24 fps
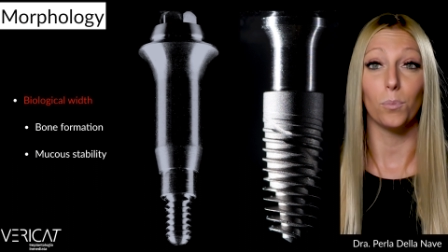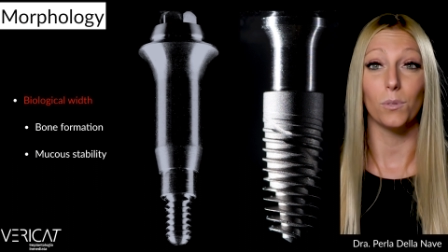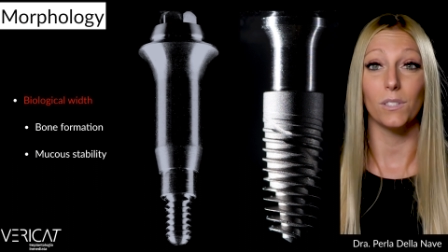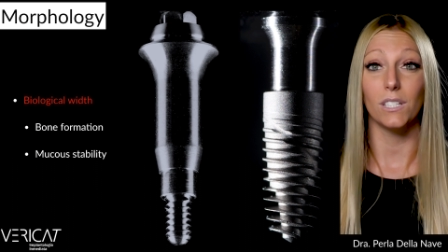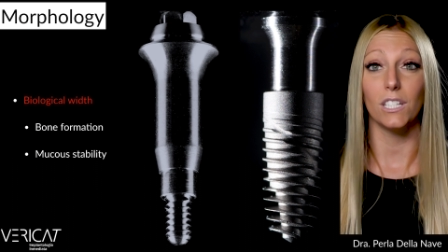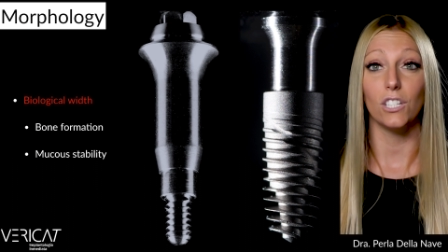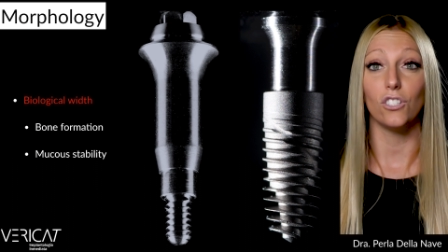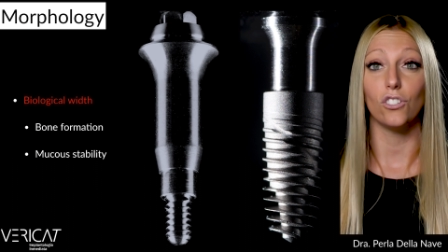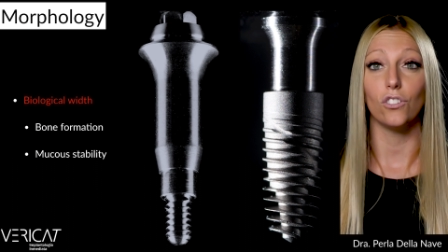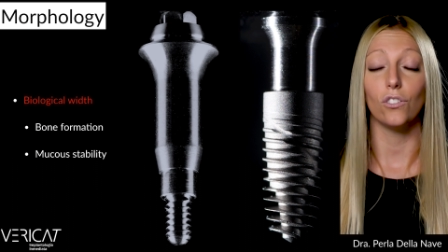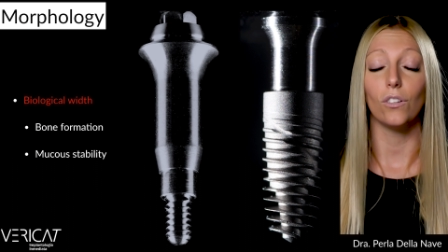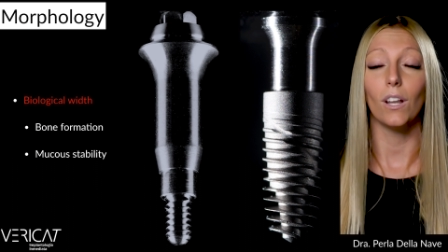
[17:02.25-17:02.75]

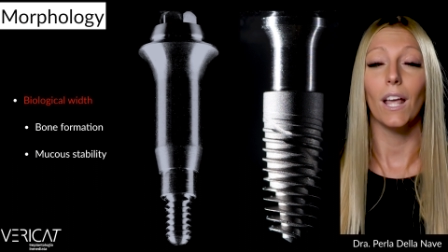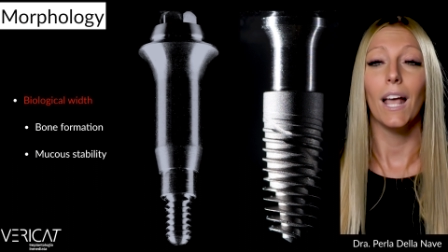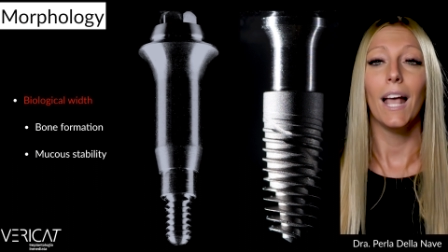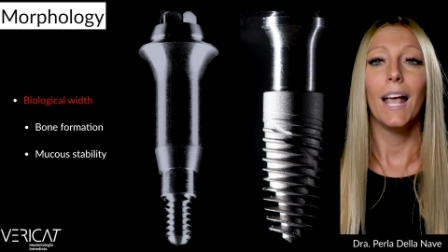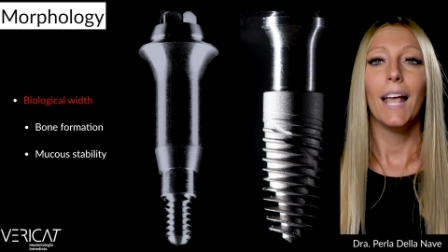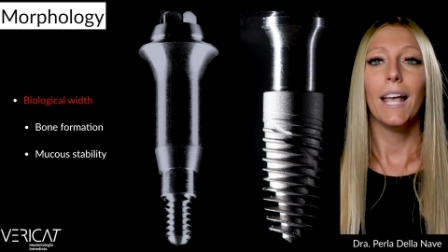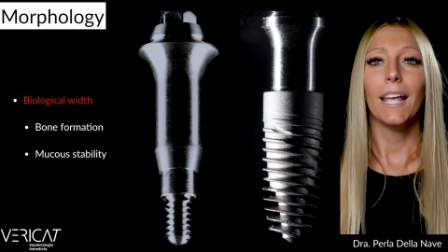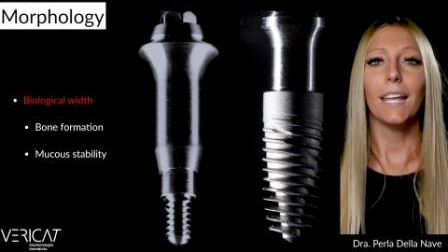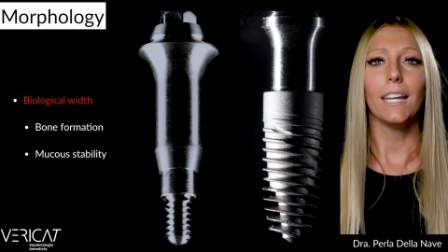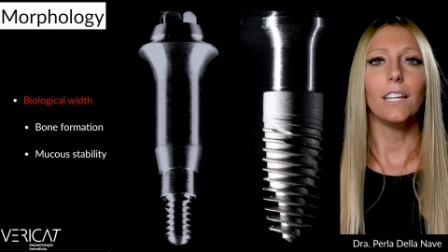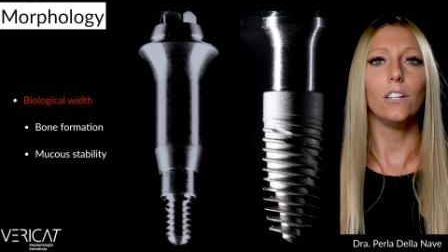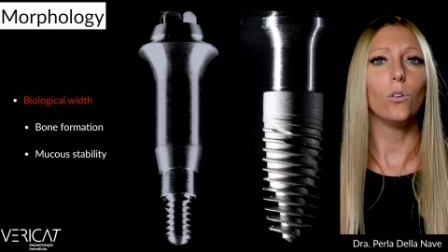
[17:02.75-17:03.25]
position,
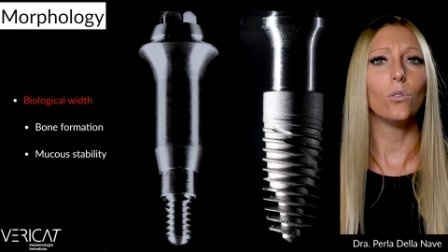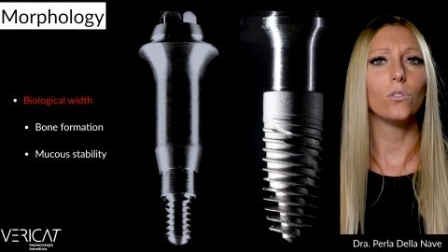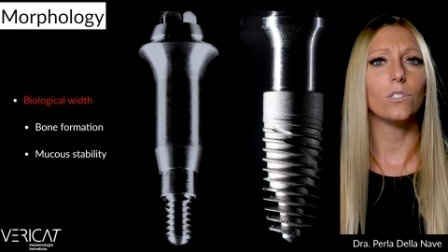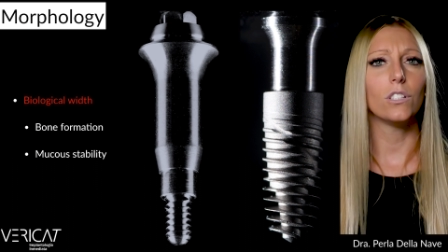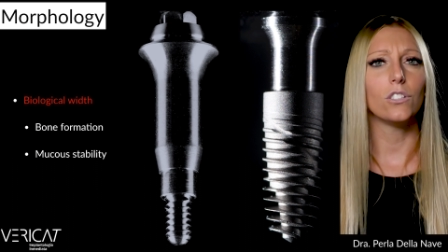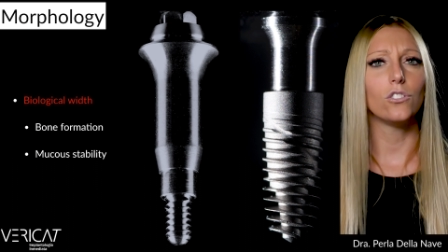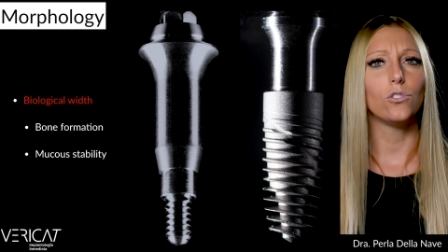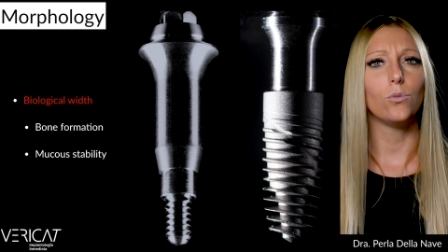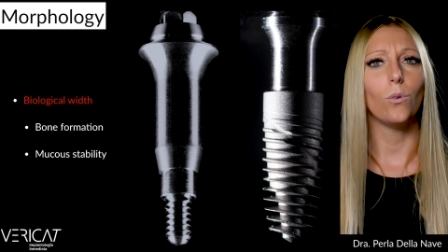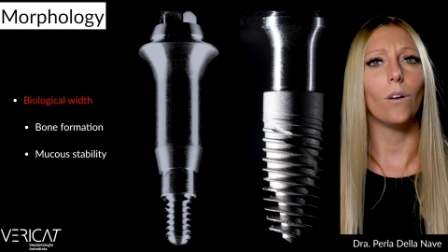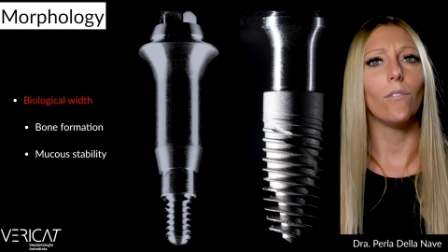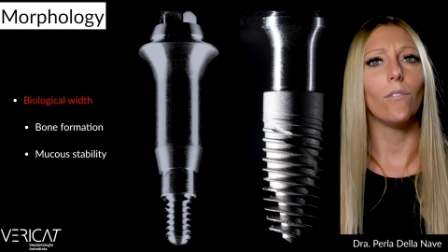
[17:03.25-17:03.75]
in order to